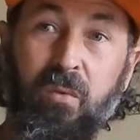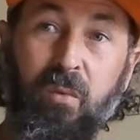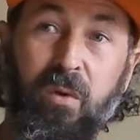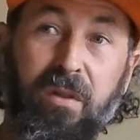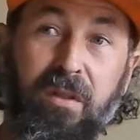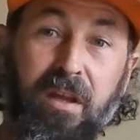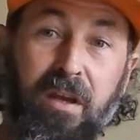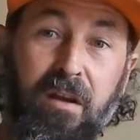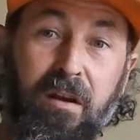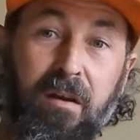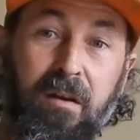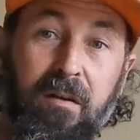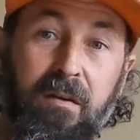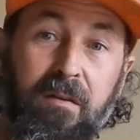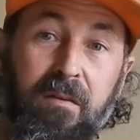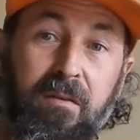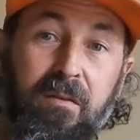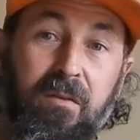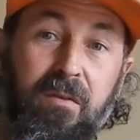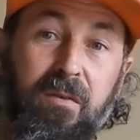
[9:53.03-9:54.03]

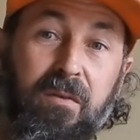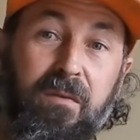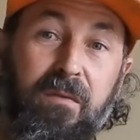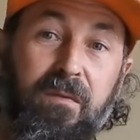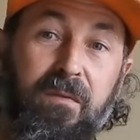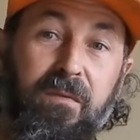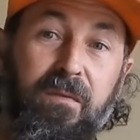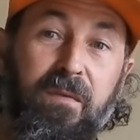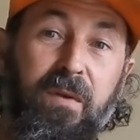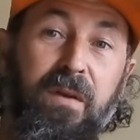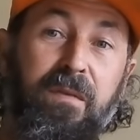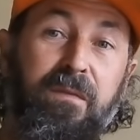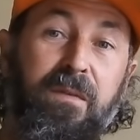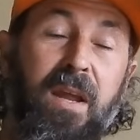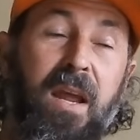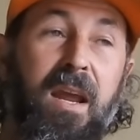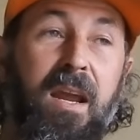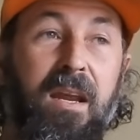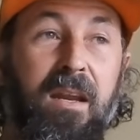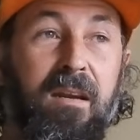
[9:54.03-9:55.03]
within
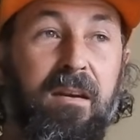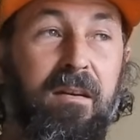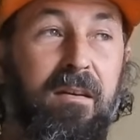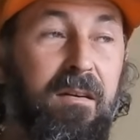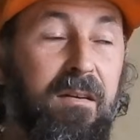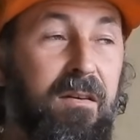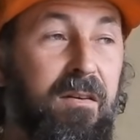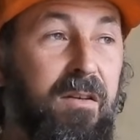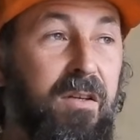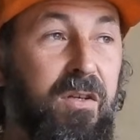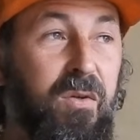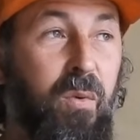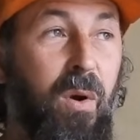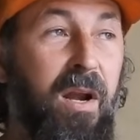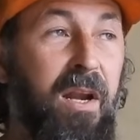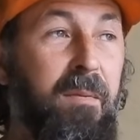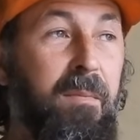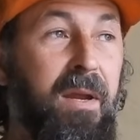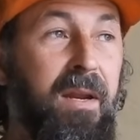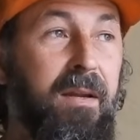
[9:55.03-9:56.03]
15 to
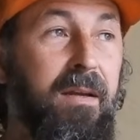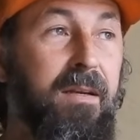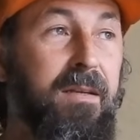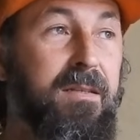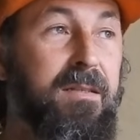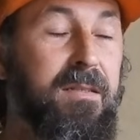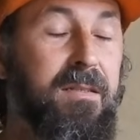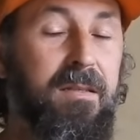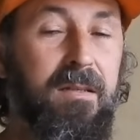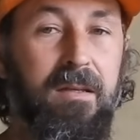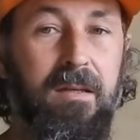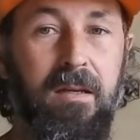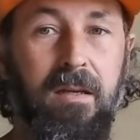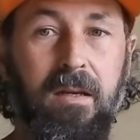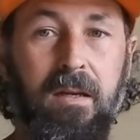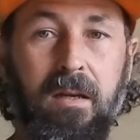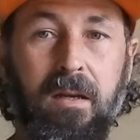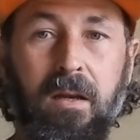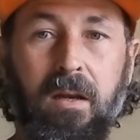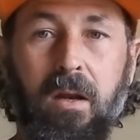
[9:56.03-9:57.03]
20 minutes,
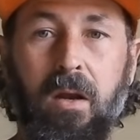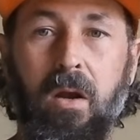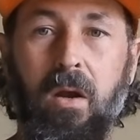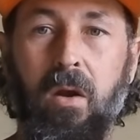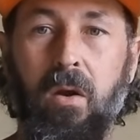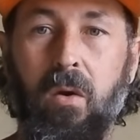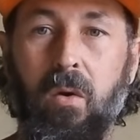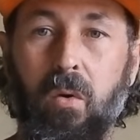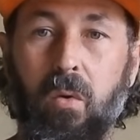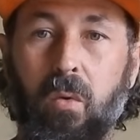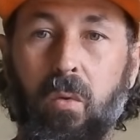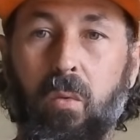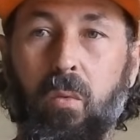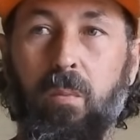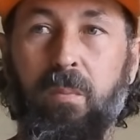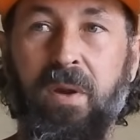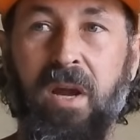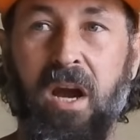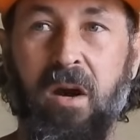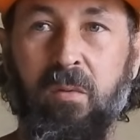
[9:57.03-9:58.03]

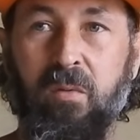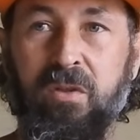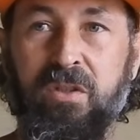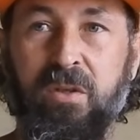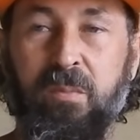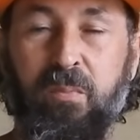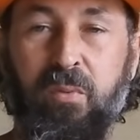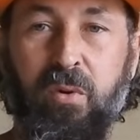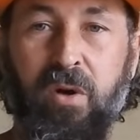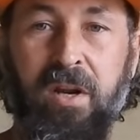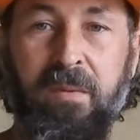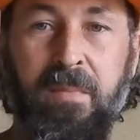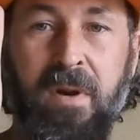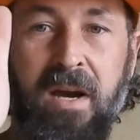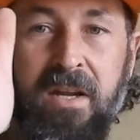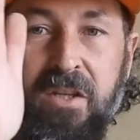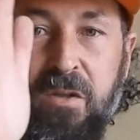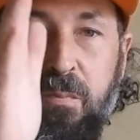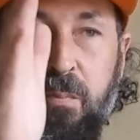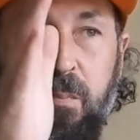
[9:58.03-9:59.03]
be able to pretty
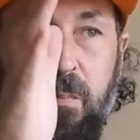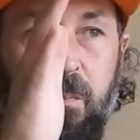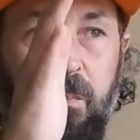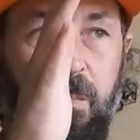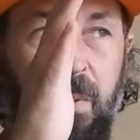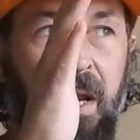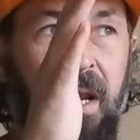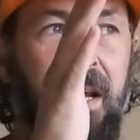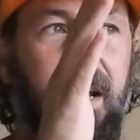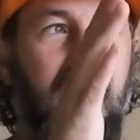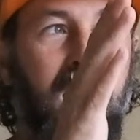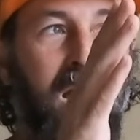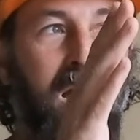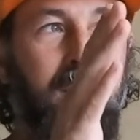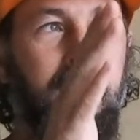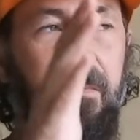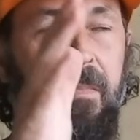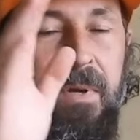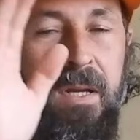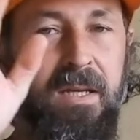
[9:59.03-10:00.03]
much pick
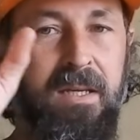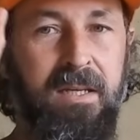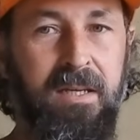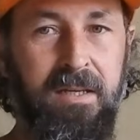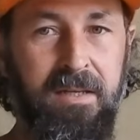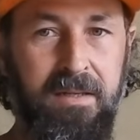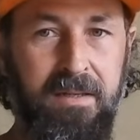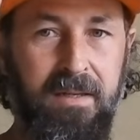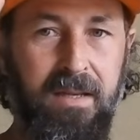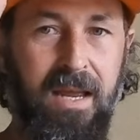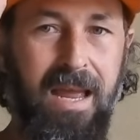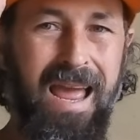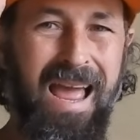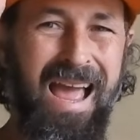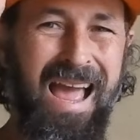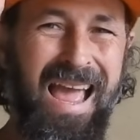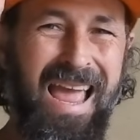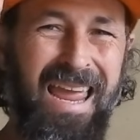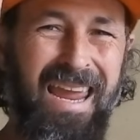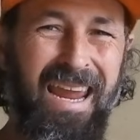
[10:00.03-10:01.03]
up
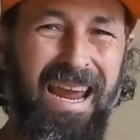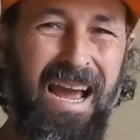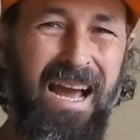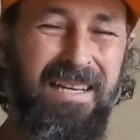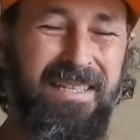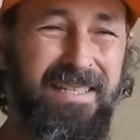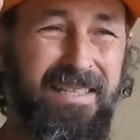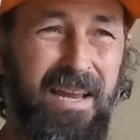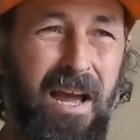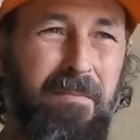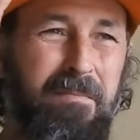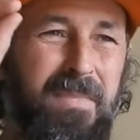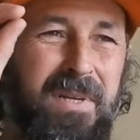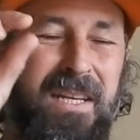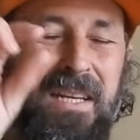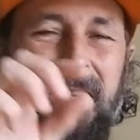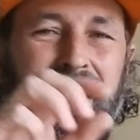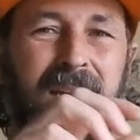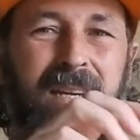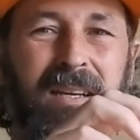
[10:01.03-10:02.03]
some
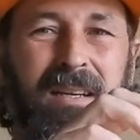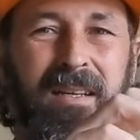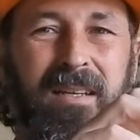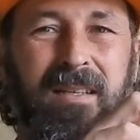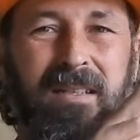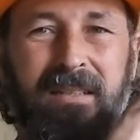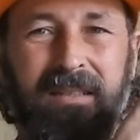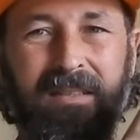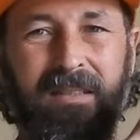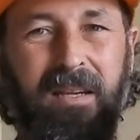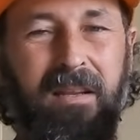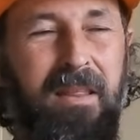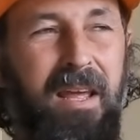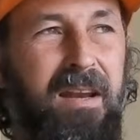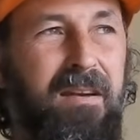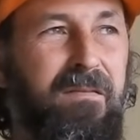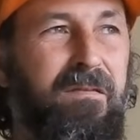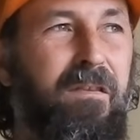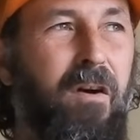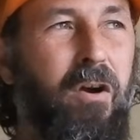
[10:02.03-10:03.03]
deer to
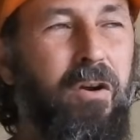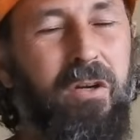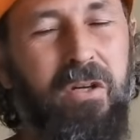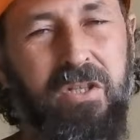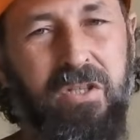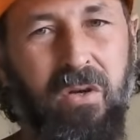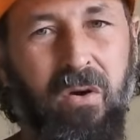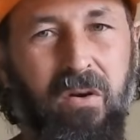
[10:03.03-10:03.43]
then focus